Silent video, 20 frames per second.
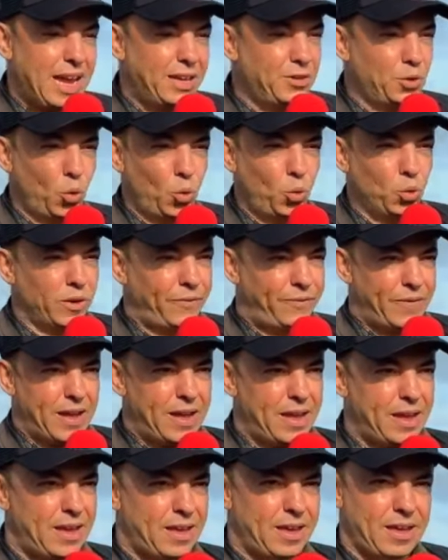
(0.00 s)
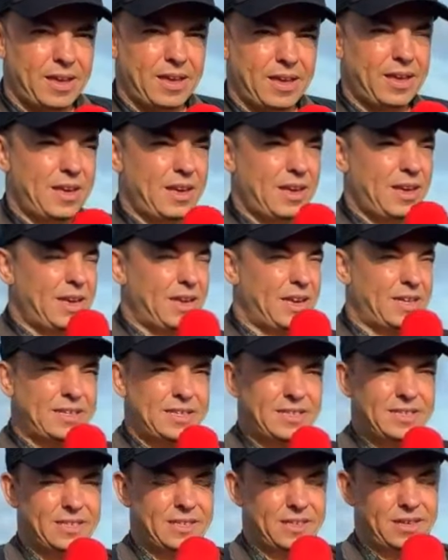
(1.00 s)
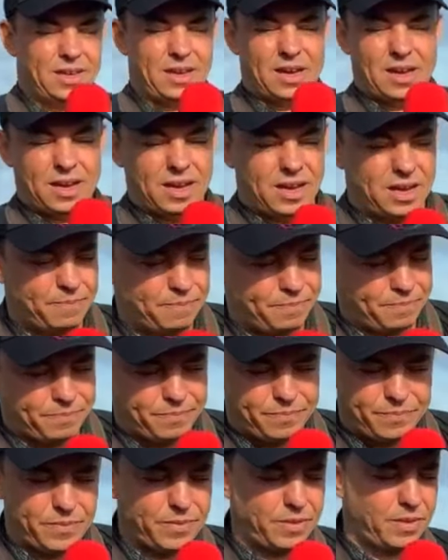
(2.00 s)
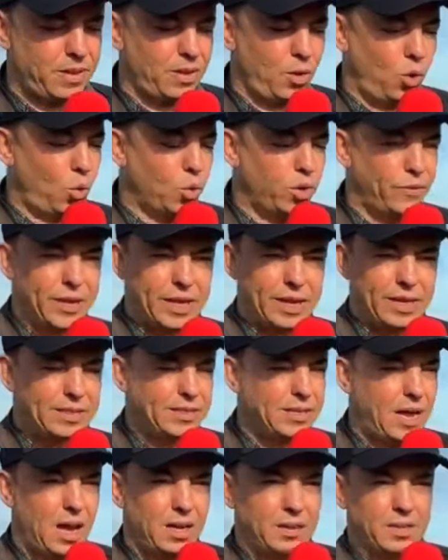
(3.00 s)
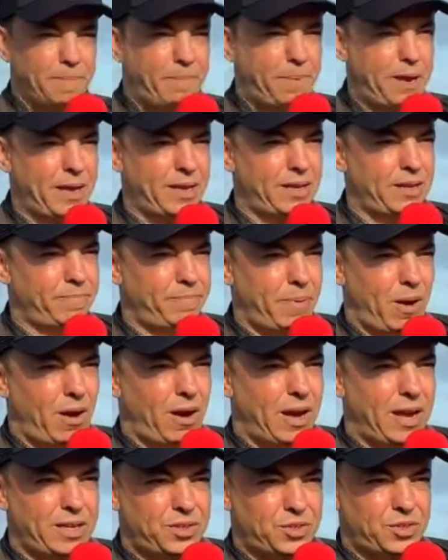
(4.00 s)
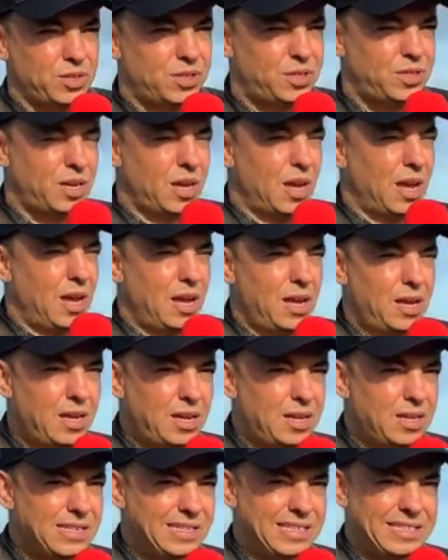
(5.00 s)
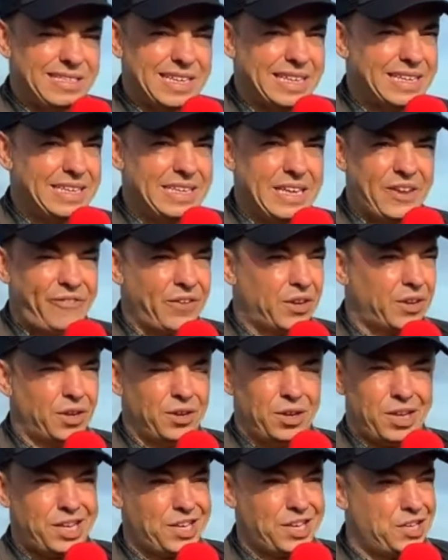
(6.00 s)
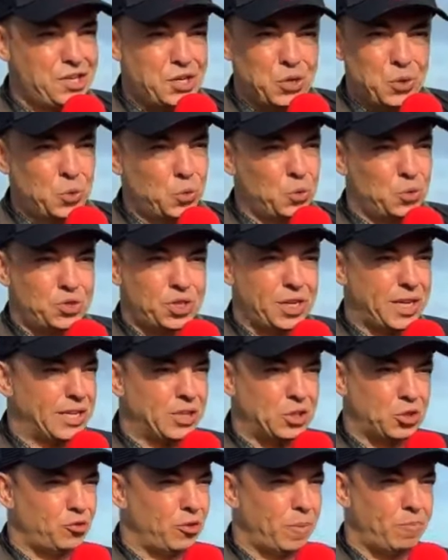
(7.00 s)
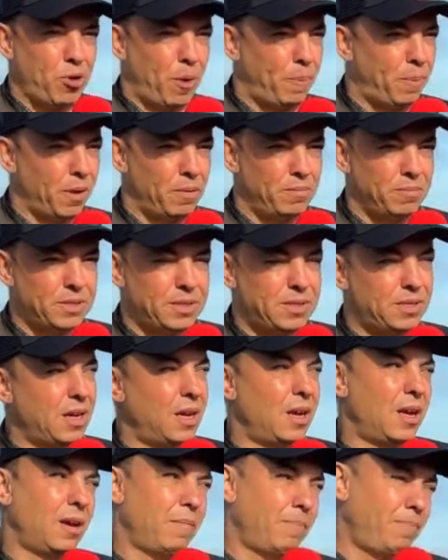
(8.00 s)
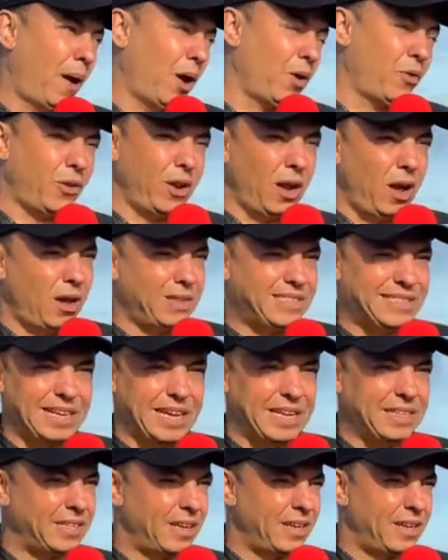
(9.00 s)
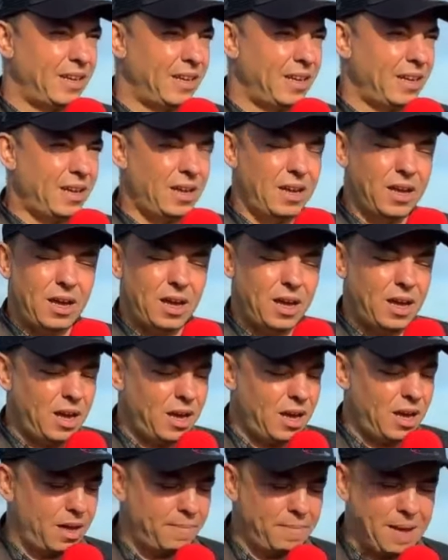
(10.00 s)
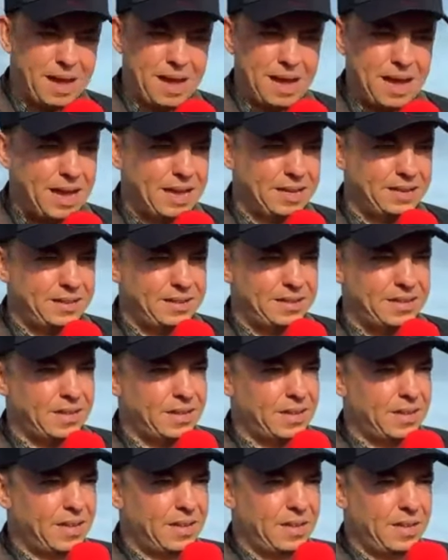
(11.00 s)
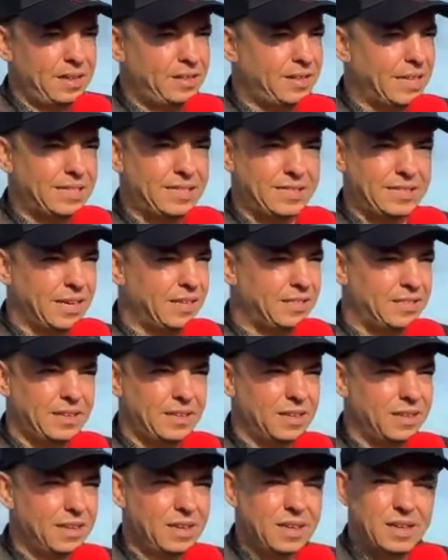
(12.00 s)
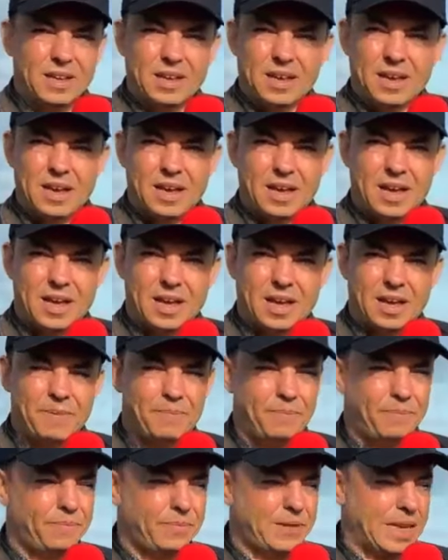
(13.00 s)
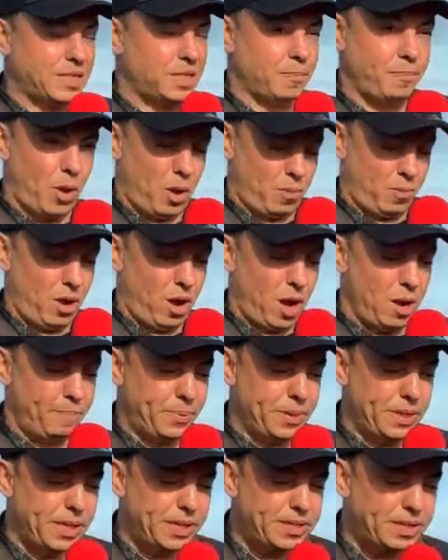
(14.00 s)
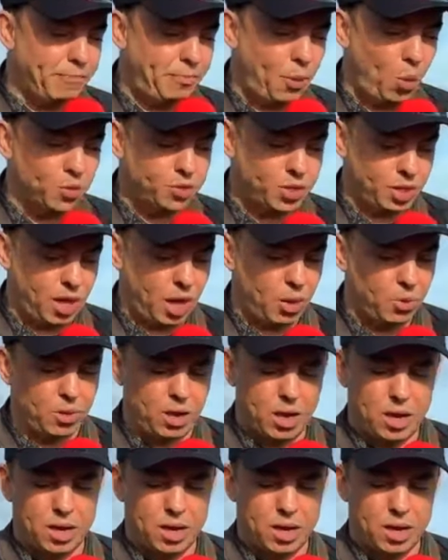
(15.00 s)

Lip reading: all of it is underpinned by just significant, huge injury problems, both last season and this season. That's the bottom line. But it's important to note,